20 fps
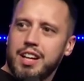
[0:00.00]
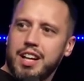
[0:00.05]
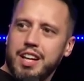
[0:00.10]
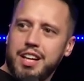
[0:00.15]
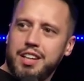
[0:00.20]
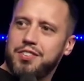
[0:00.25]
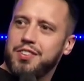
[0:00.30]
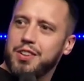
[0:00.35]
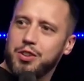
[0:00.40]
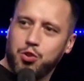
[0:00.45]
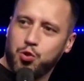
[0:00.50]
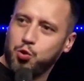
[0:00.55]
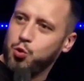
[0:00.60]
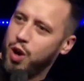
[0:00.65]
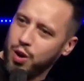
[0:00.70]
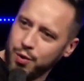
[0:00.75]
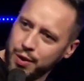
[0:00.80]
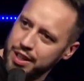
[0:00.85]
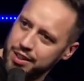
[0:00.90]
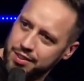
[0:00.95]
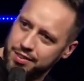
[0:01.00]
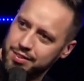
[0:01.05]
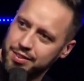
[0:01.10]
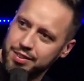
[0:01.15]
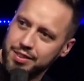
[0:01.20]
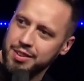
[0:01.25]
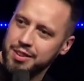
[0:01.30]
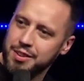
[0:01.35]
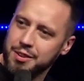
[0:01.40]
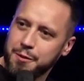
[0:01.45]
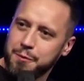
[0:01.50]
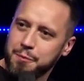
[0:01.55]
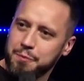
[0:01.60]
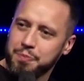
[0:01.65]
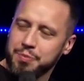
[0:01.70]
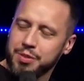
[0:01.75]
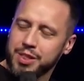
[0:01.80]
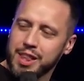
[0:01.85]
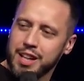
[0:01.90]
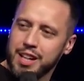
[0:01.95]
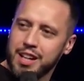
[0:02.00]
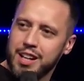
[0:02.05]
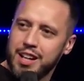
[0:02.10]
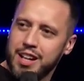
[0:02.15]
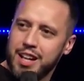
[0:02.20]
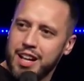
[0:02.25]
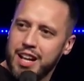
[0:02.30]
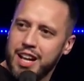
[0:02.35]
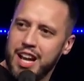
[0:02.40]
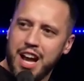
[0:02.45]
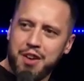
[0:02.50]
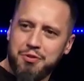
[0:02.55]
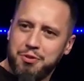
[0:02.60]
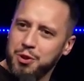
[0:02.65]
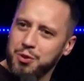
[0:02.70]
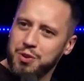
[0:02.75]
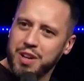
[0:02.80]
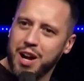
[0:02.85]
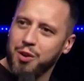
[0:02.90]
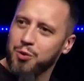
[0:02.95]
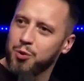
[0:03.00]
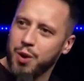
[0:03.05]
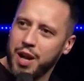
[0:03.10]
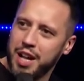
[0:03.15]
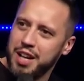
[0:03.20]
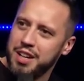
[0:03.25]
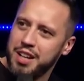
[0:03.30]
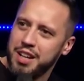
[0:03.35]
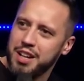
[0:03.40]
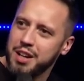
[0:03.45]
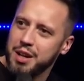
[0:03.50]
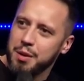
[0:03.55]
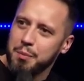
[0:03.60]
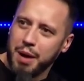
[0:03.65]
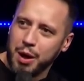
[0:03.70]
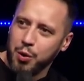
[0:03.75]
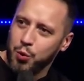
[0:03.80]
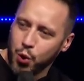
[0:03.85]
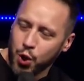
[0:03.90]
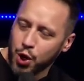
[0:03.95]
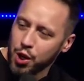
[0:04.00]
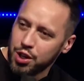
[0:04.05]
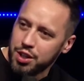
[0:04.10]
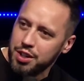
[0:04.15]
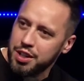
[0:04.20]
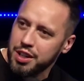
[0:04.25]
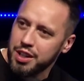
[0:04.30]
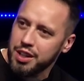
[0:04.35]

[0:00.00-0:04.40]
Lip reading: He said, Suarez, have you not read my word?